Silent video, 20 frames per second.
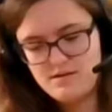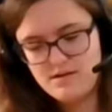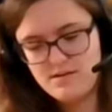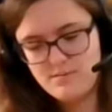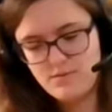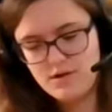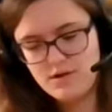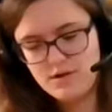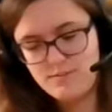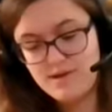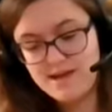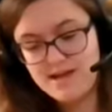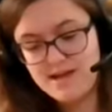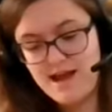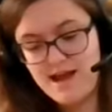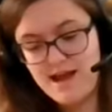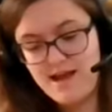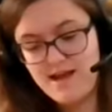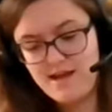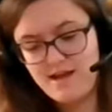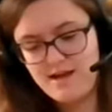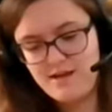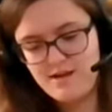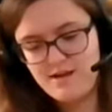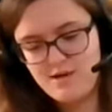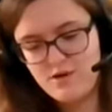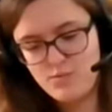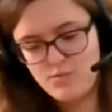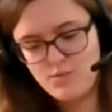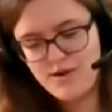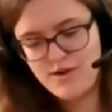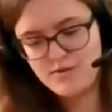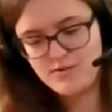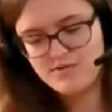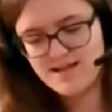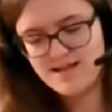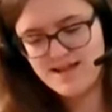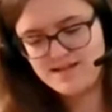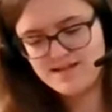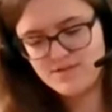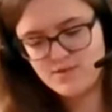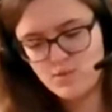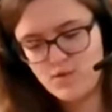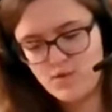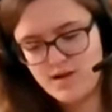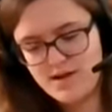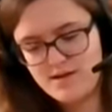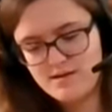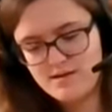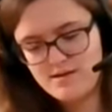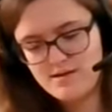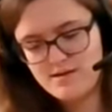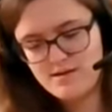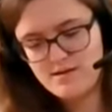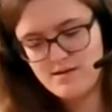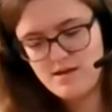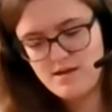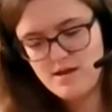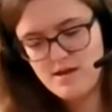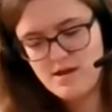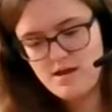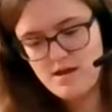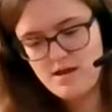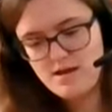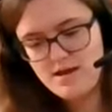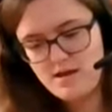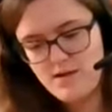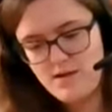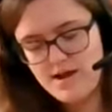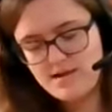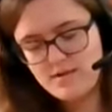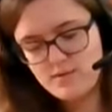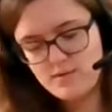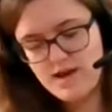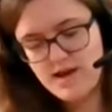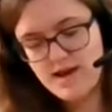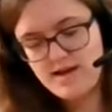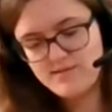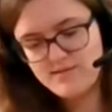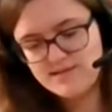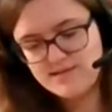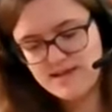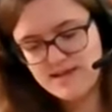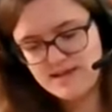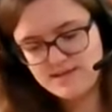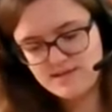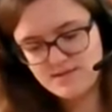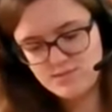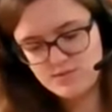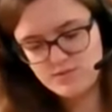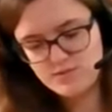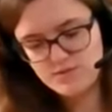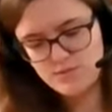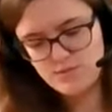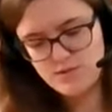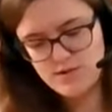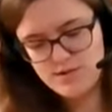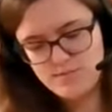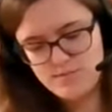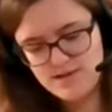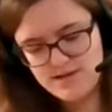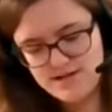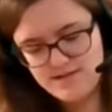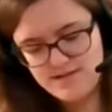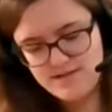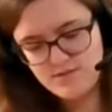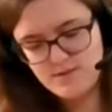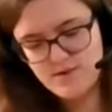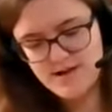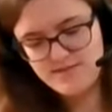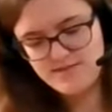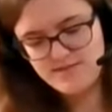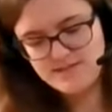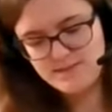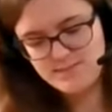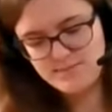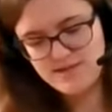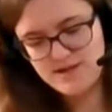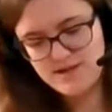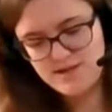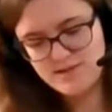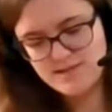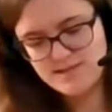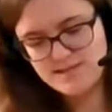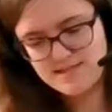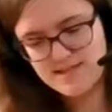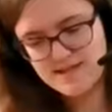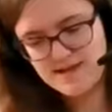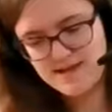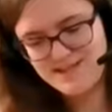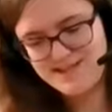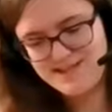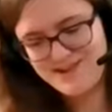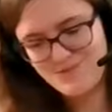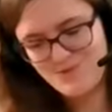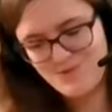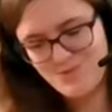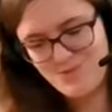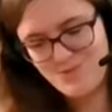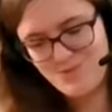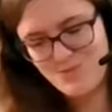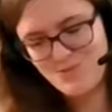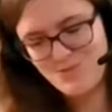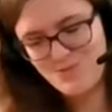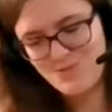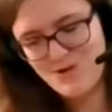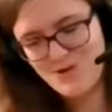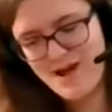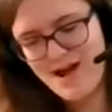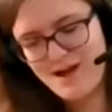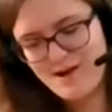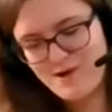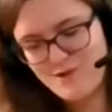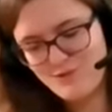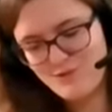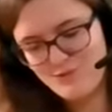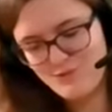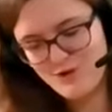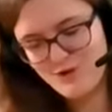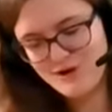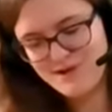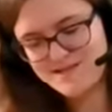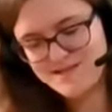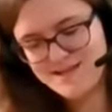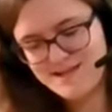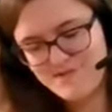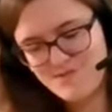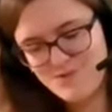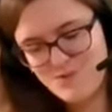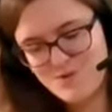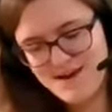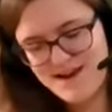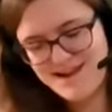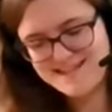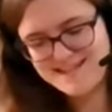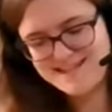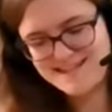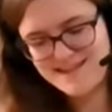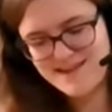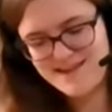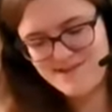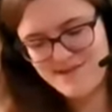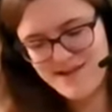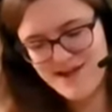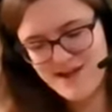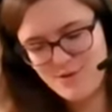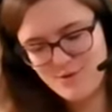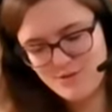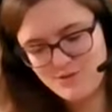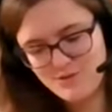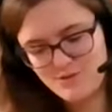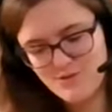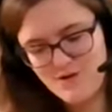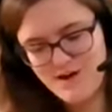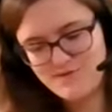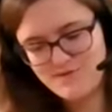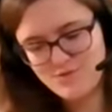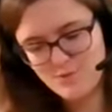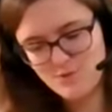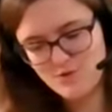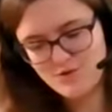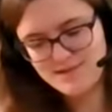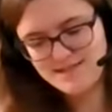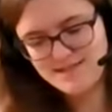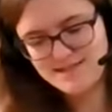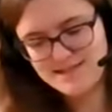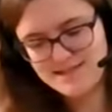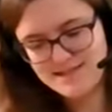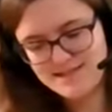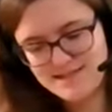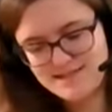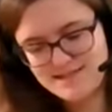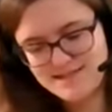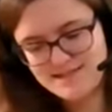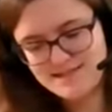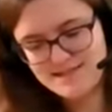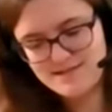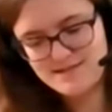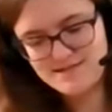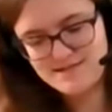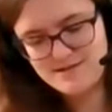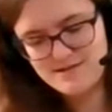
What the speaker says: And we're going to make an egg around that toy. Now, I don't have a dinosaur toy, but I do have something else that I think will kind of work to give you an idea of how the craft works, at least.